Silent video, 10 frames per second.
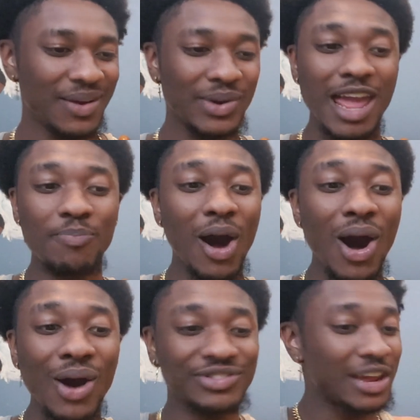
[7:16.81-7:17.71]
When they
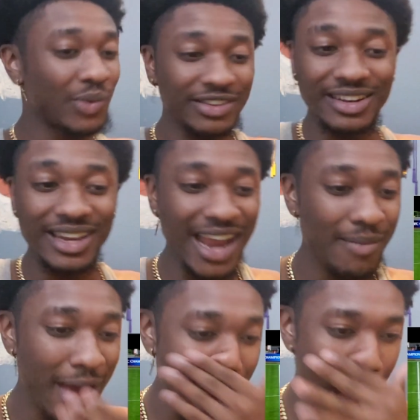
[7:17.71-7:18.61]
pause, they reaching in
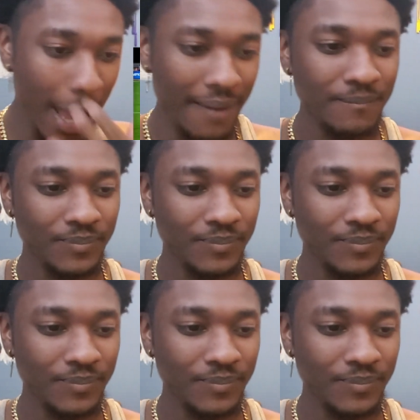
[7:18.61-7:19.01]
their bag.